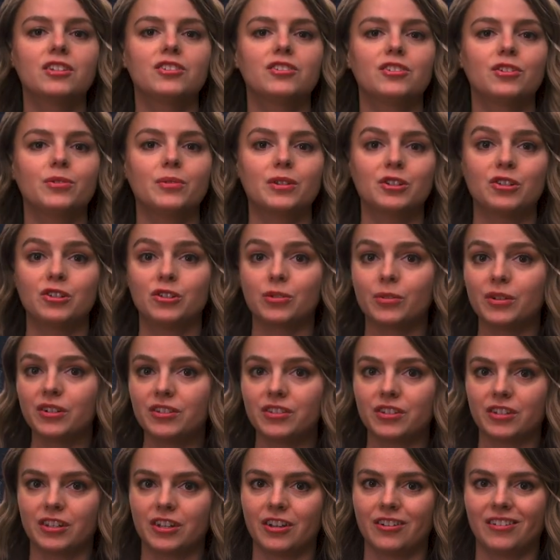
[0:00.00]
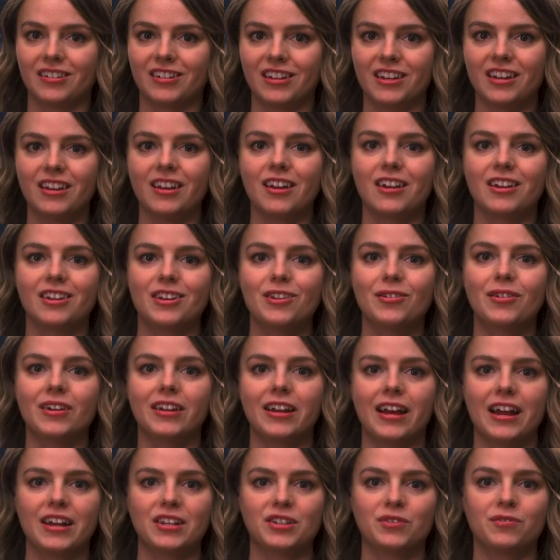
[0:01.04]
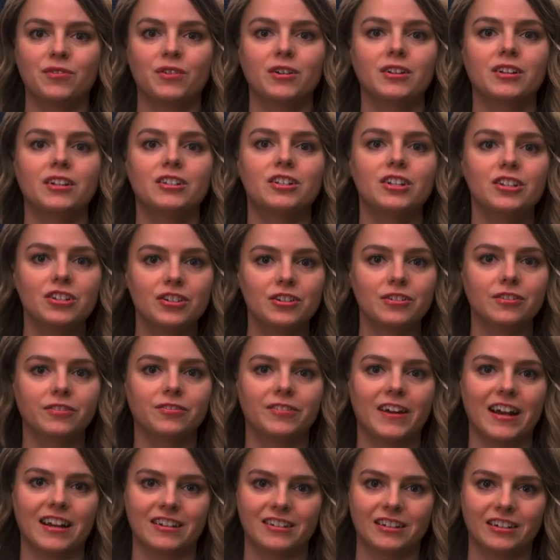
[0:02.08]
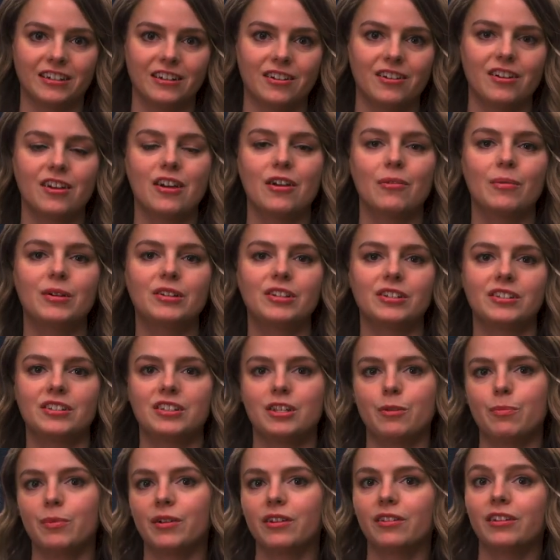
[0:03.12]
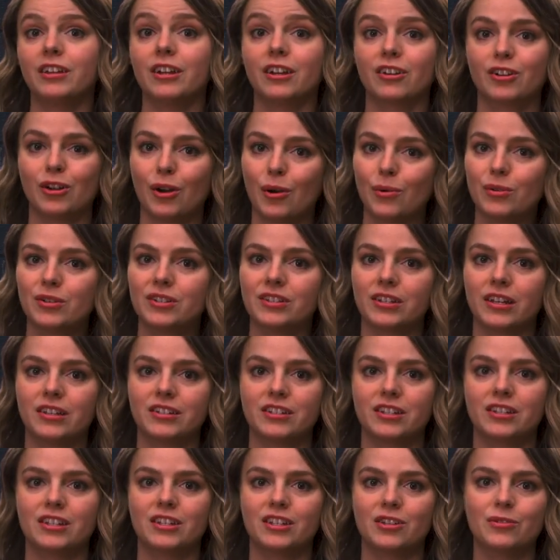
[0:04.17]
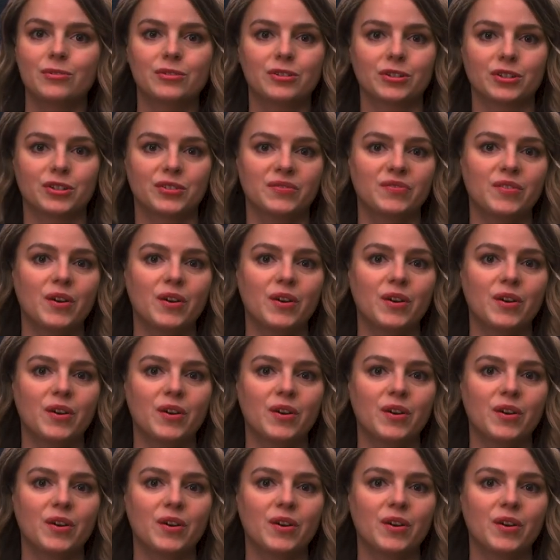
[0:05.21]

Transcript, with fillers: To ensure security, you can ask for an additional factor, which is typically a code sent to the user's